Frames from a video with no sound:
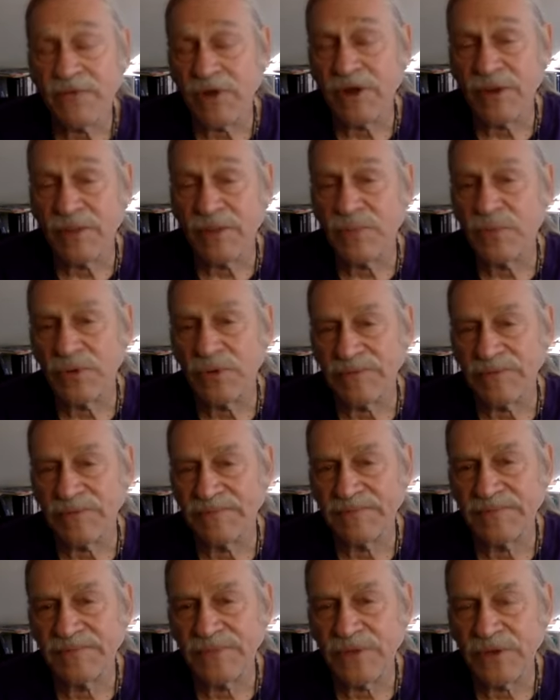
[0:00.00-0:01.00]
a very good point.
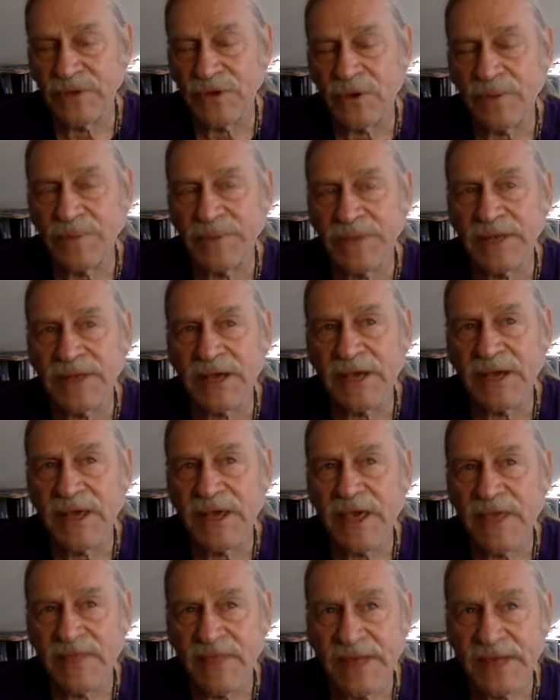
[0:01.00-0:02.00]
You know, I mean,
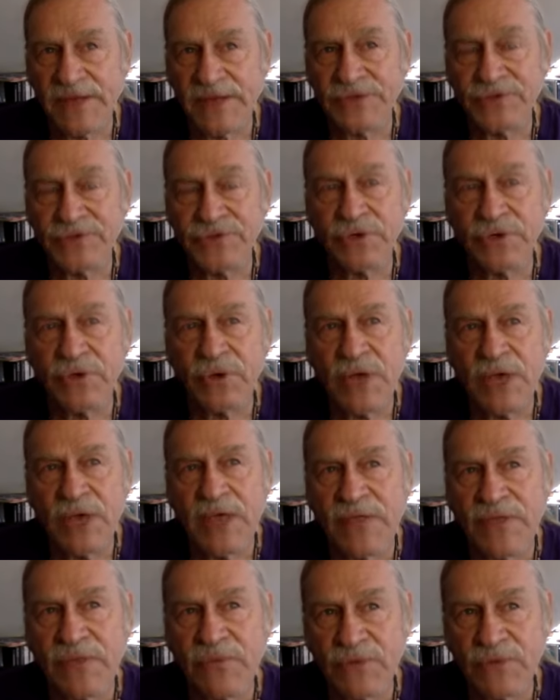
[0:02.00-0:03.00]
that is true.
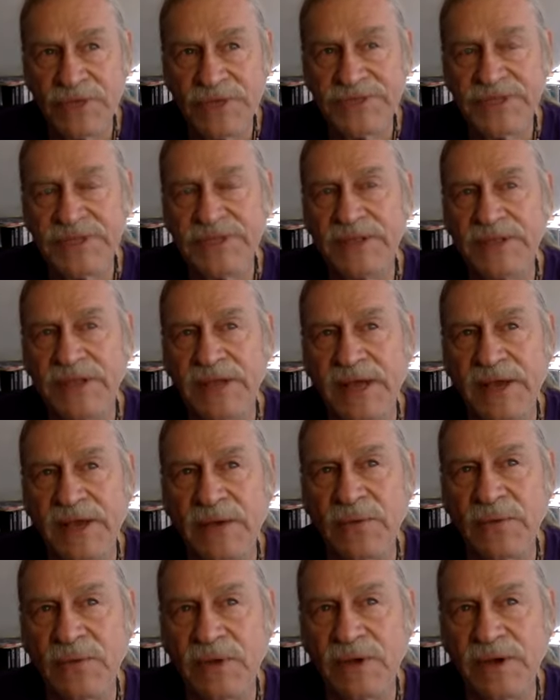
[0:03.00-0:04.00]
The reason that
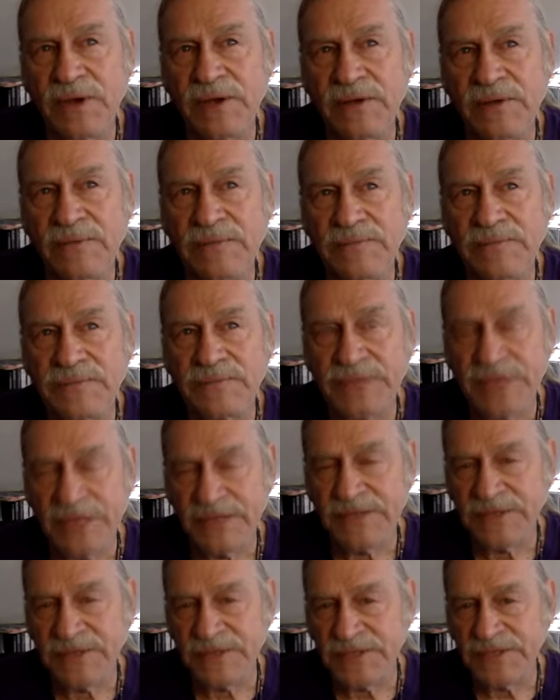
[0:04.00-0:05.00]
I
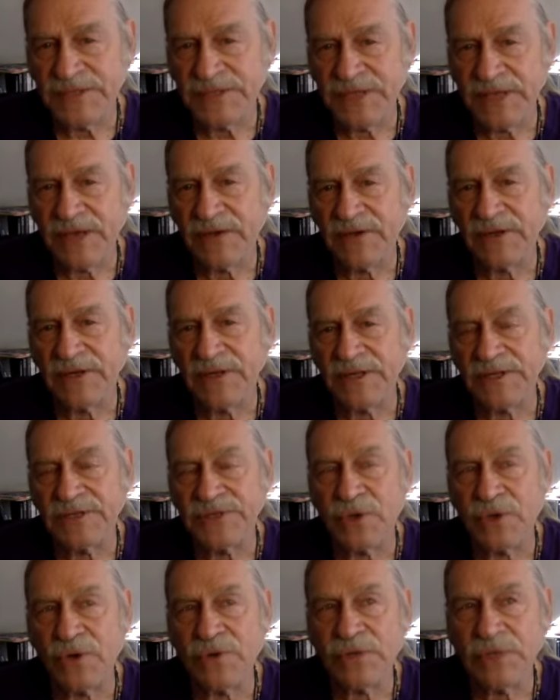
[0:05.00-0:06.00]
tend to discount it
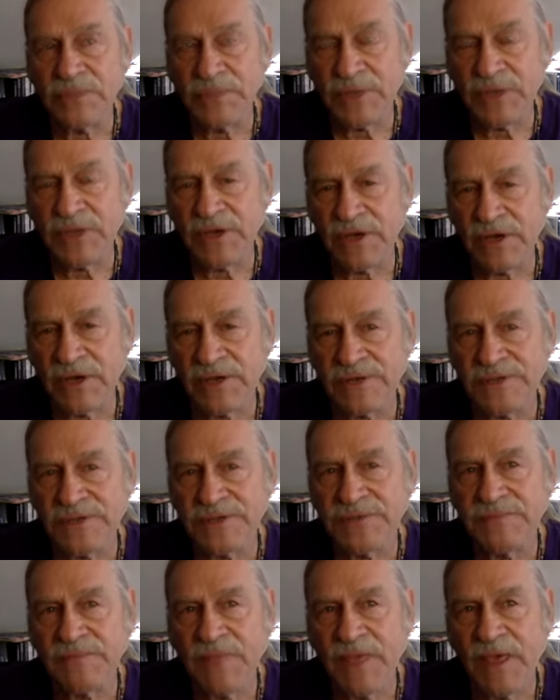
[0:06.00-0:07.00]
is only because
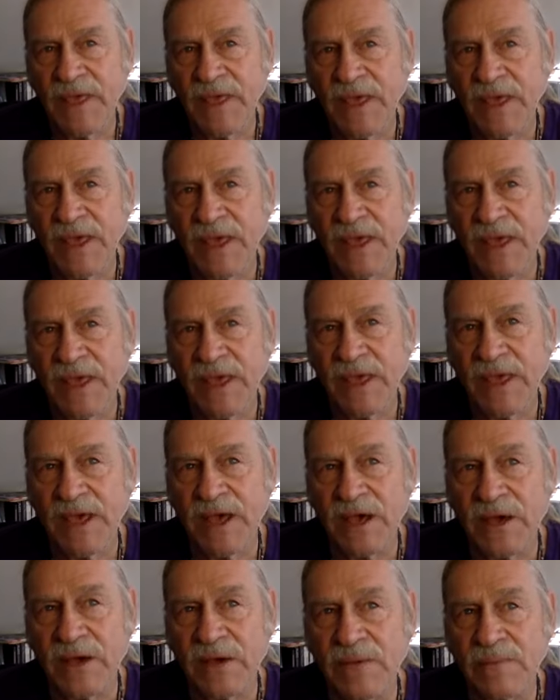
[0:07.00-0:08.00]

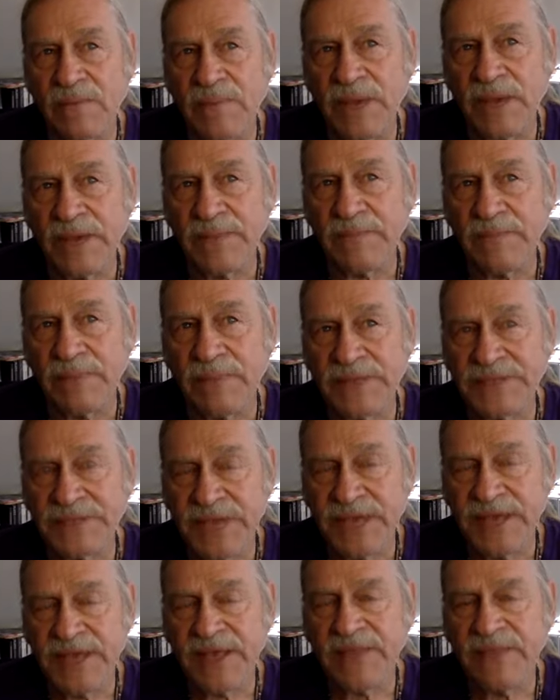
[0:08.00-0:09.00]
by
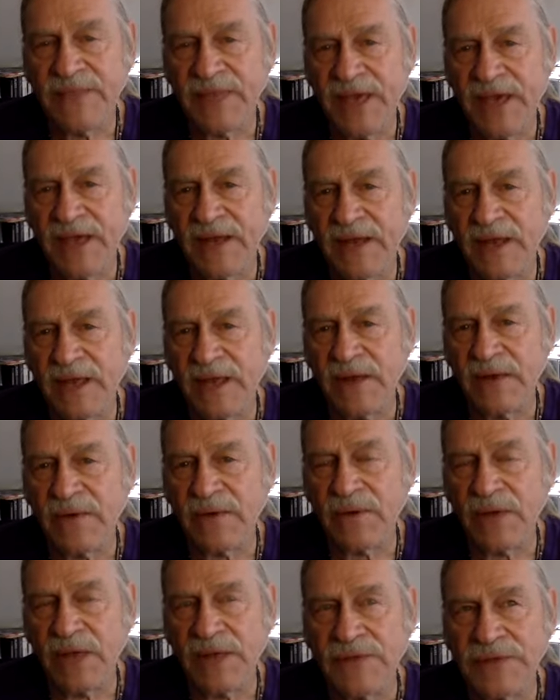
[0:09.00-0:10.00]
taking that
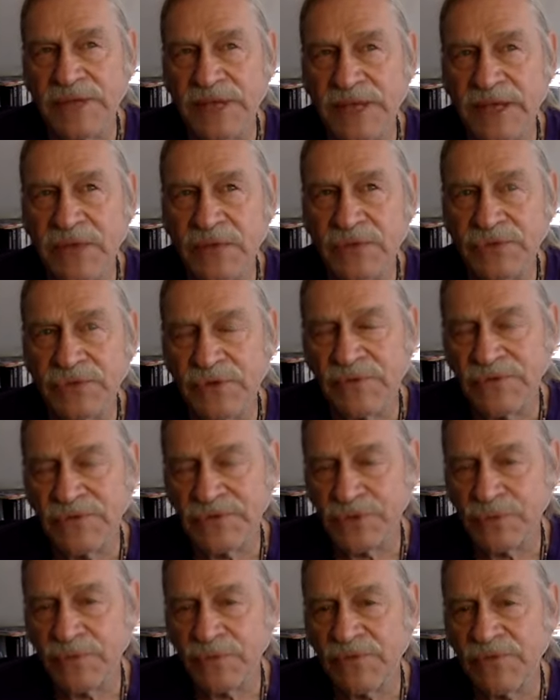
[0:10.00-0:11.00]
and taking sort of a
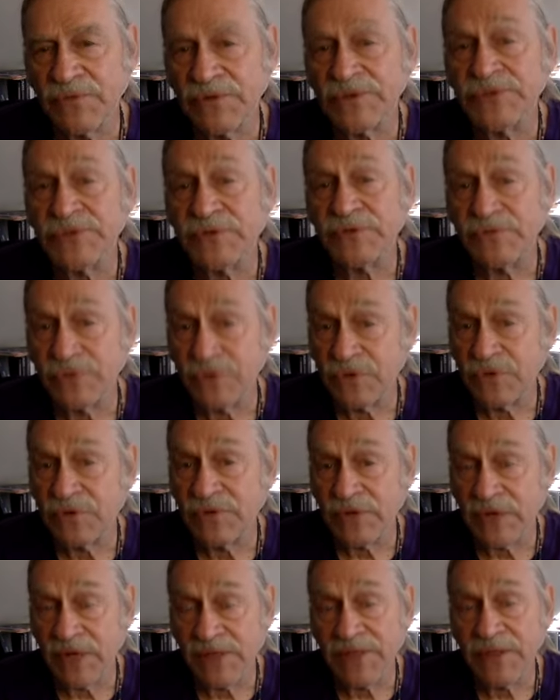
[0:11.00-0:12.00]
superficial view
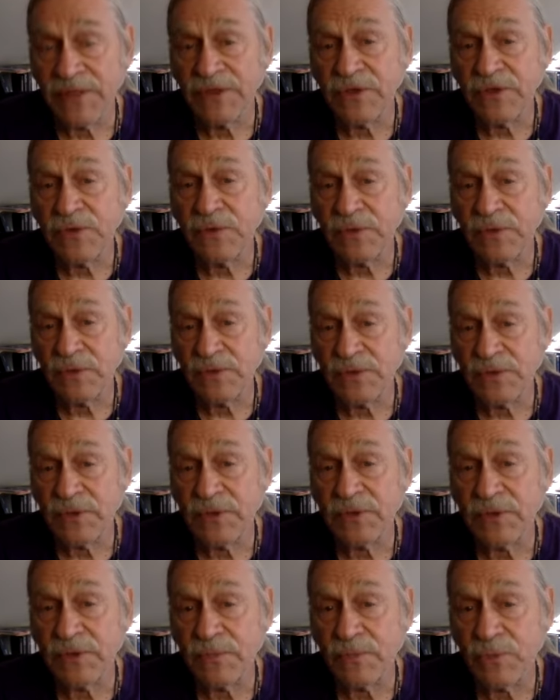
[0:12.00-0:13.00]
of it, I think
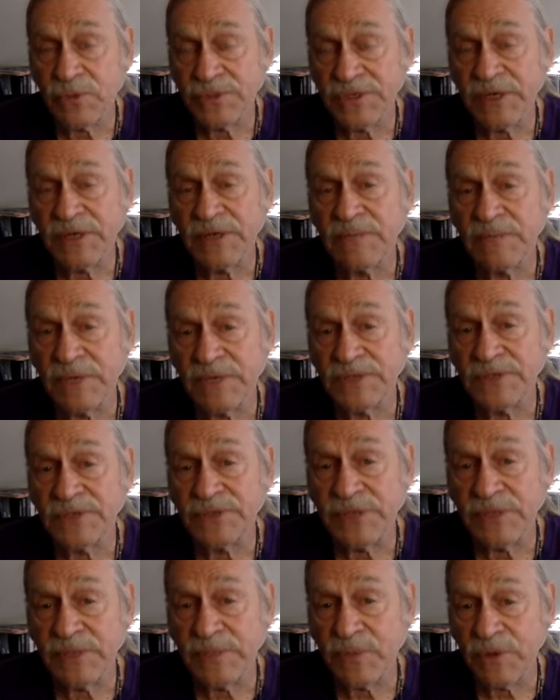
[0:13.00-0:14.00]
you presented a much
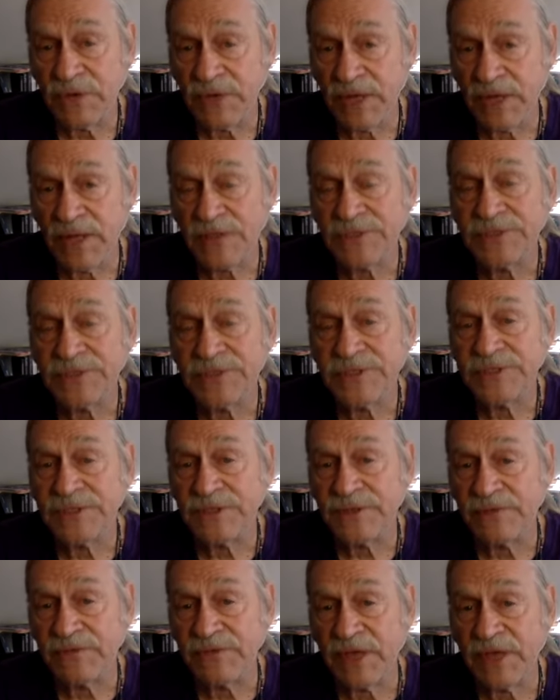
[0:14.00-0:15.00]
deeper analysis
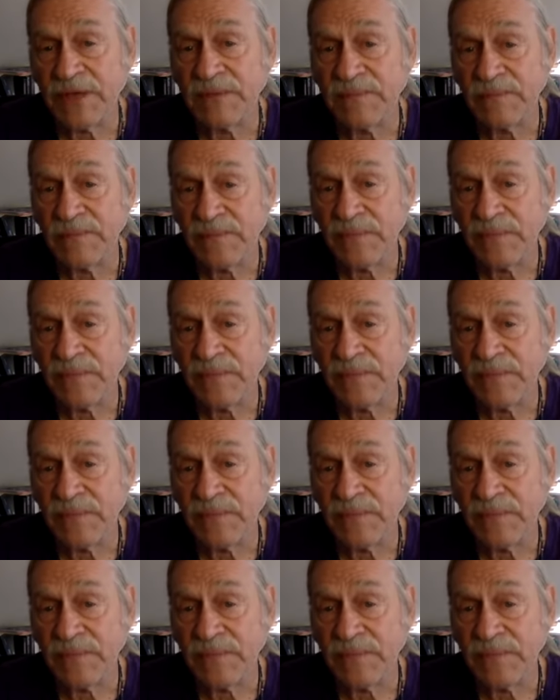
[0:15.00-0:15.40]
of that